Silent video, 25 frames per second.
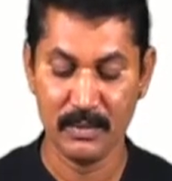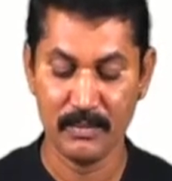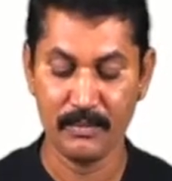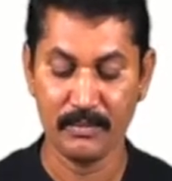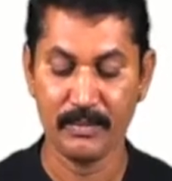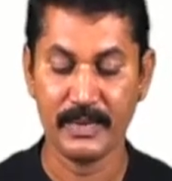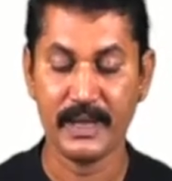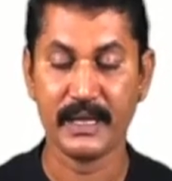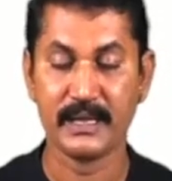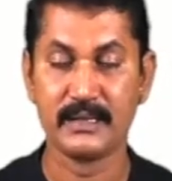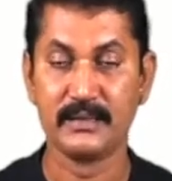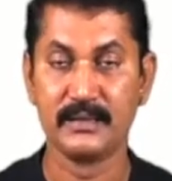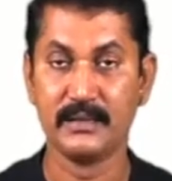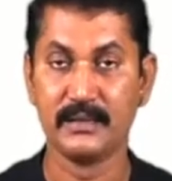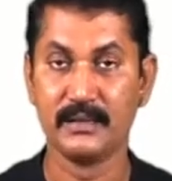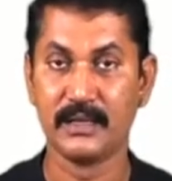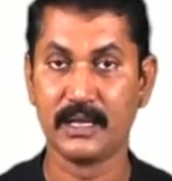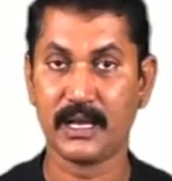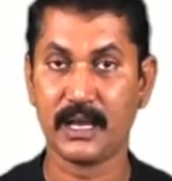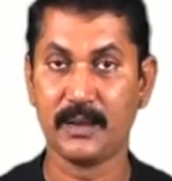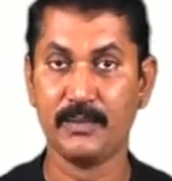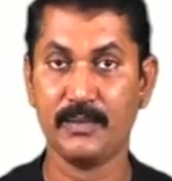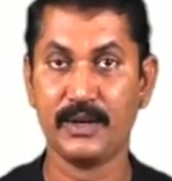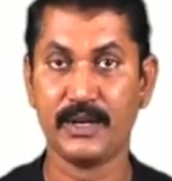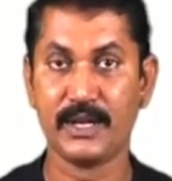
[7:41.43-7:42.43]
make the
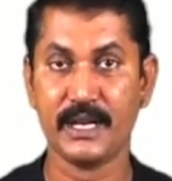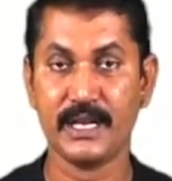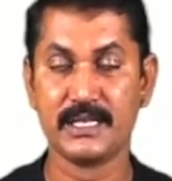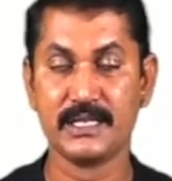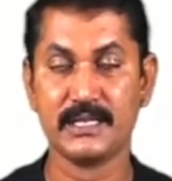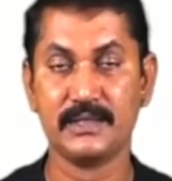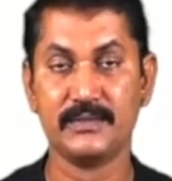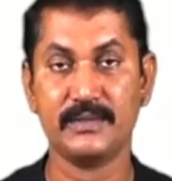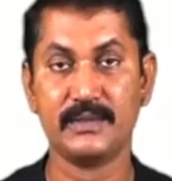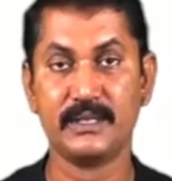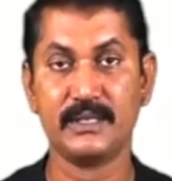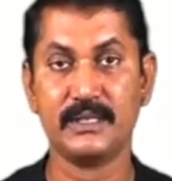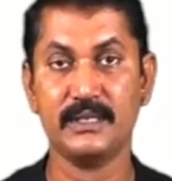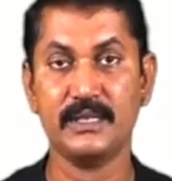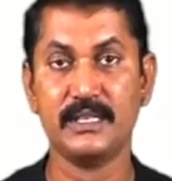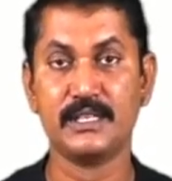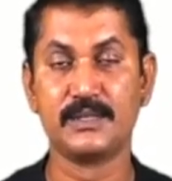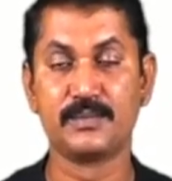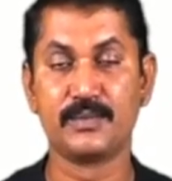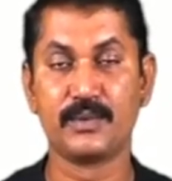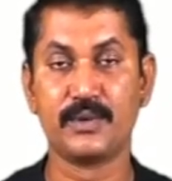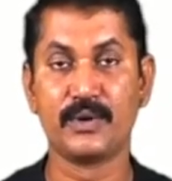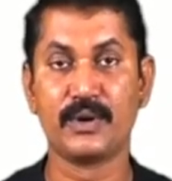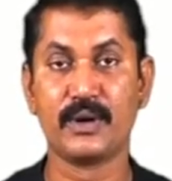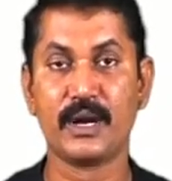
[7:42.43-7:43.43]
communication with this
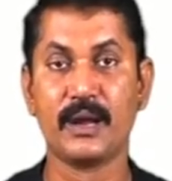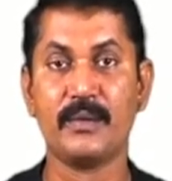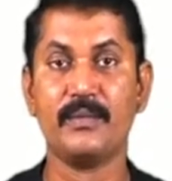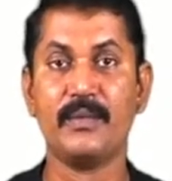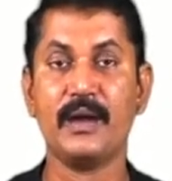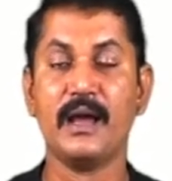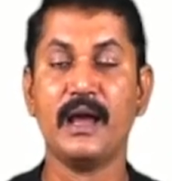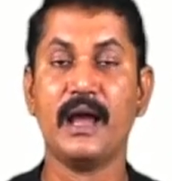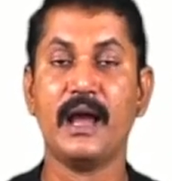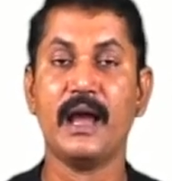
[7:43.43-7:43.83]
program,